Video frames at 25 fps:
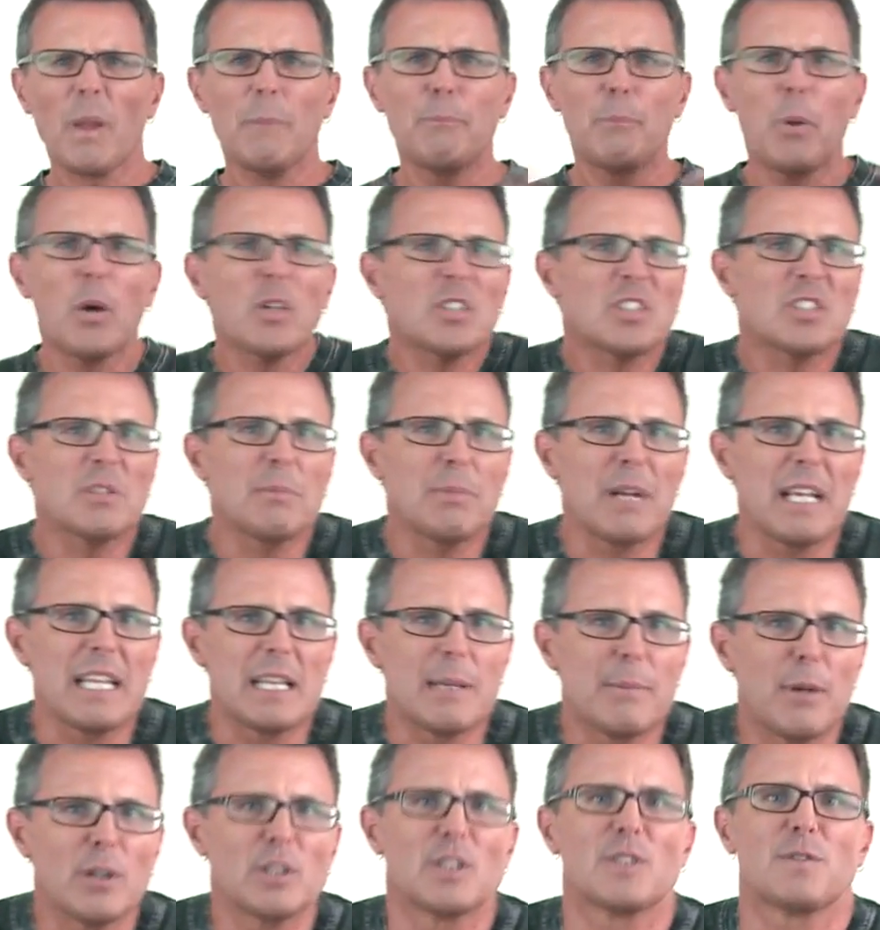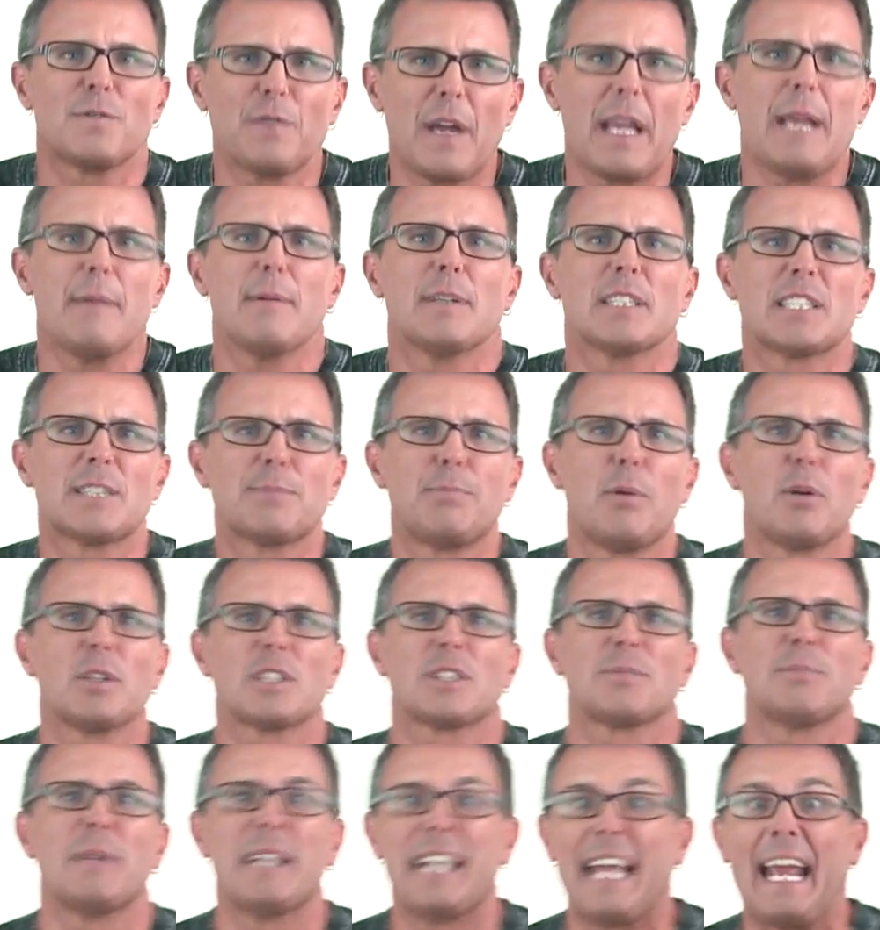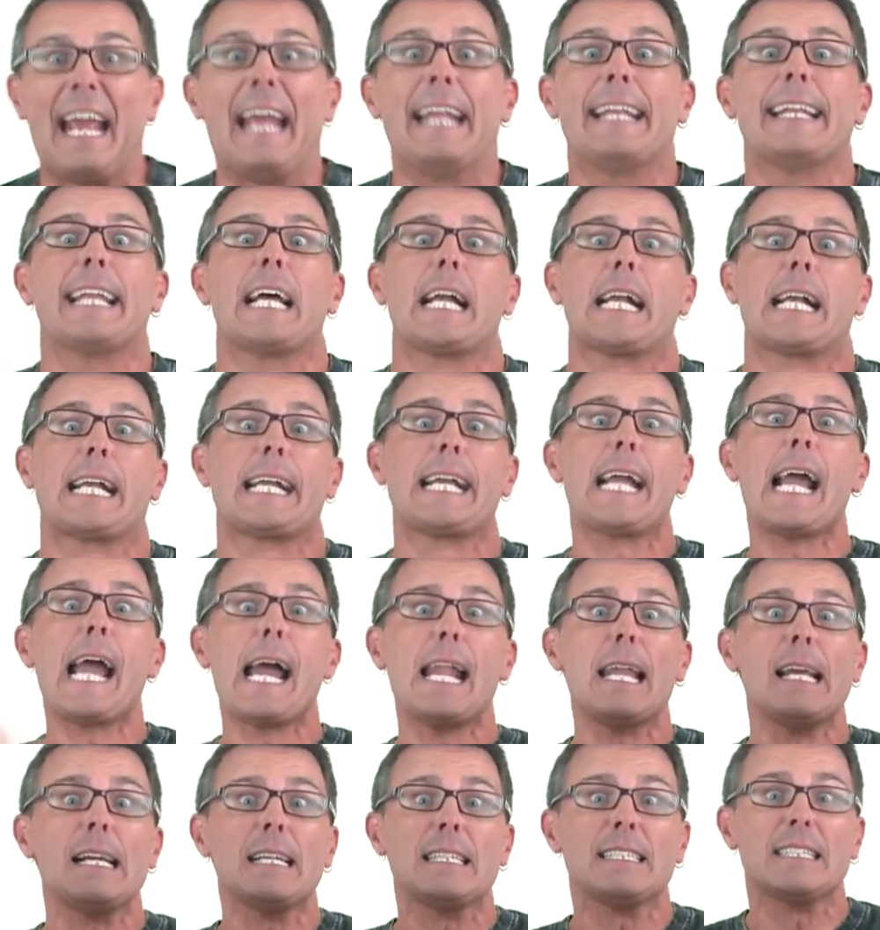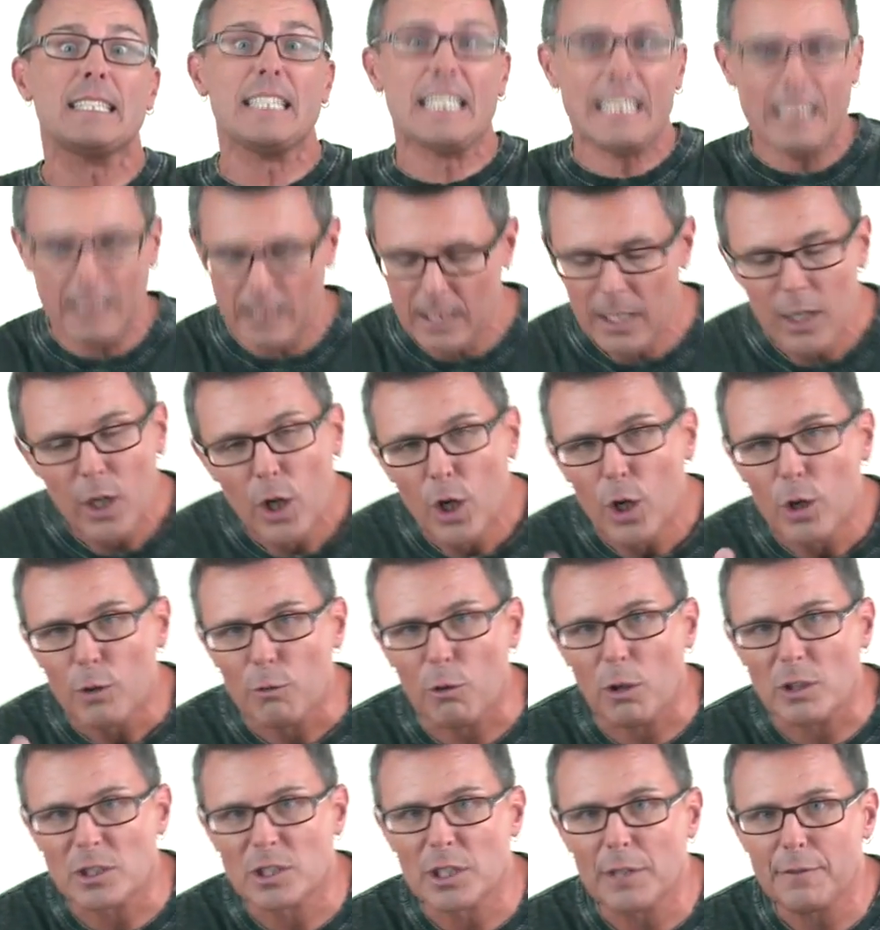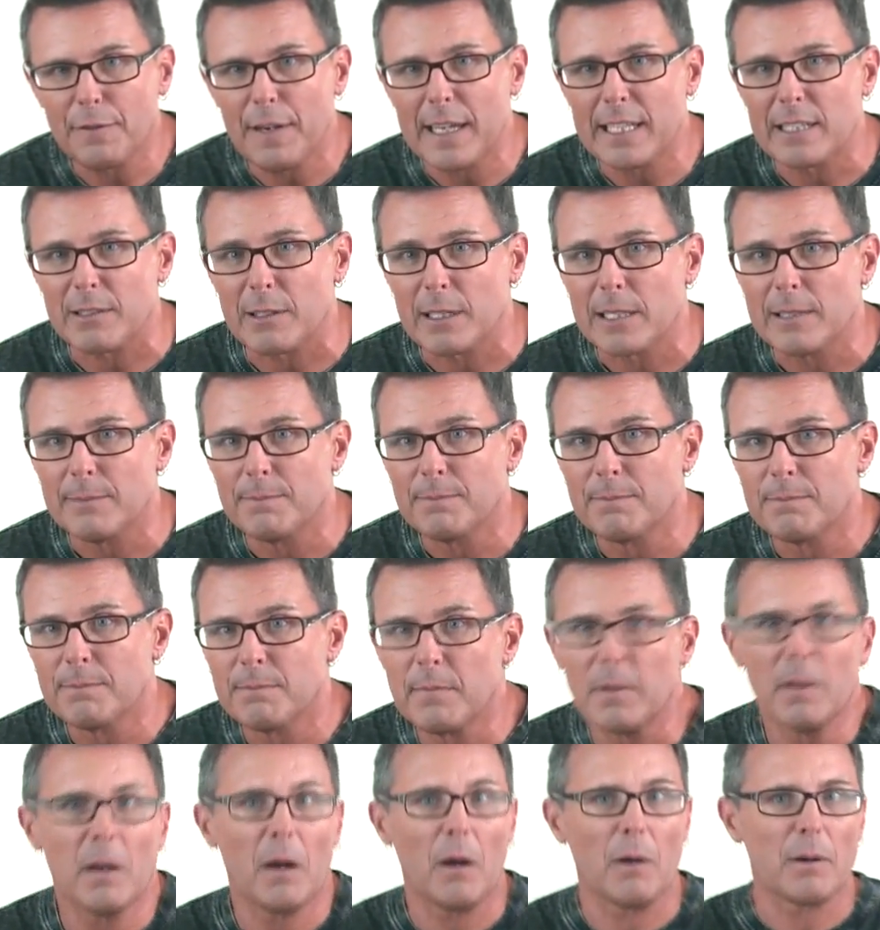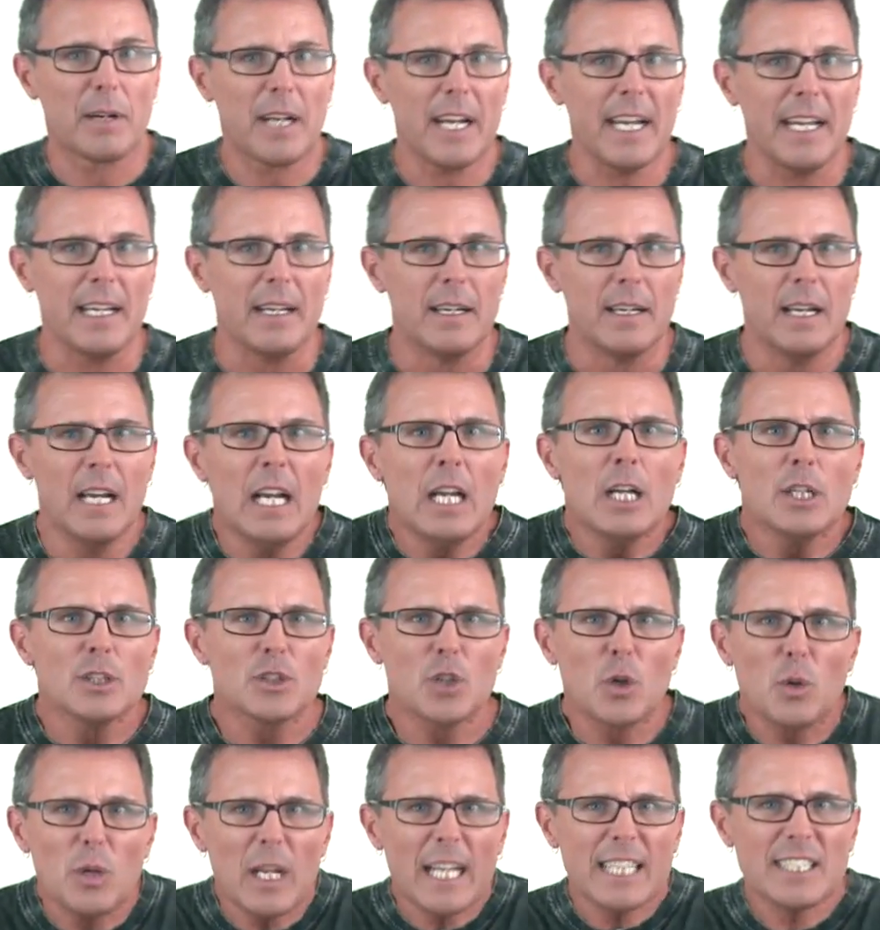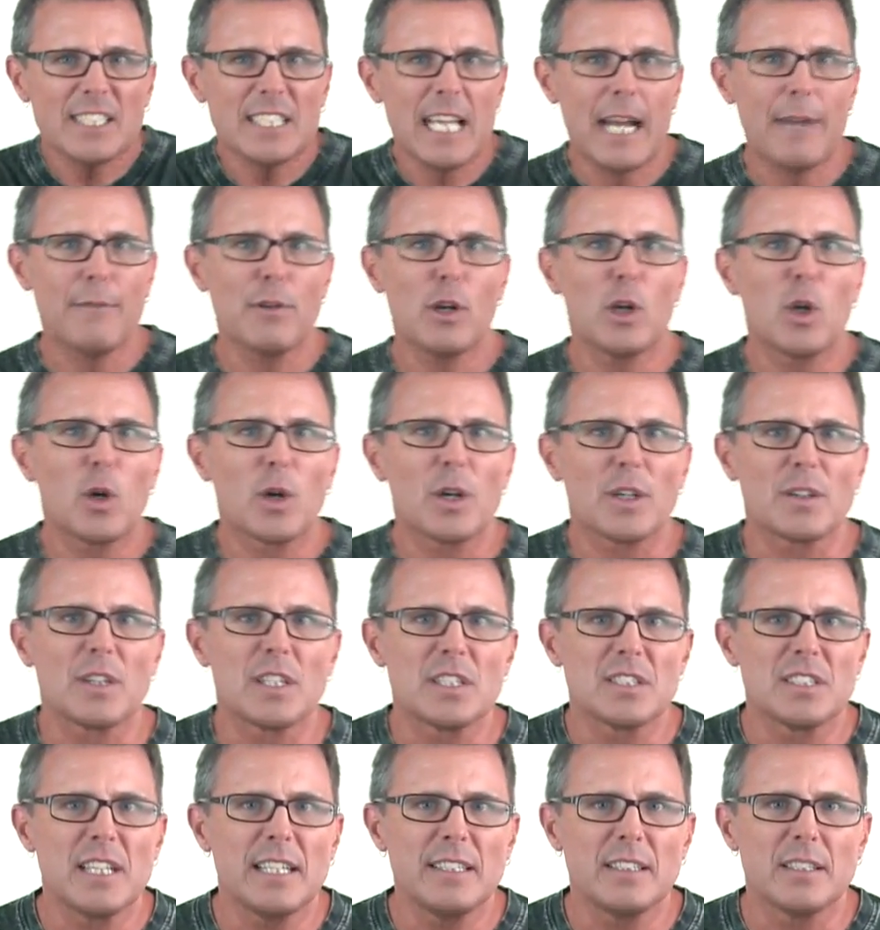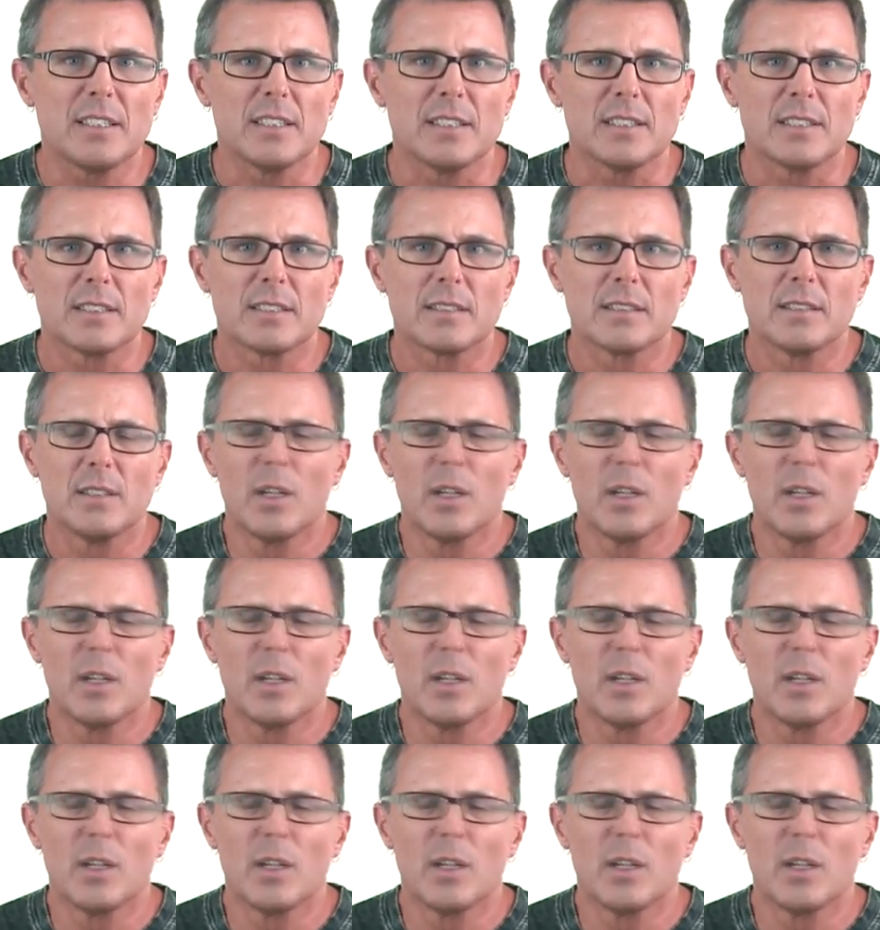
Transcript: Possibly the most famous sportsman in the galaxy, Roger Federer. Okay, so let's have a look at the sentence.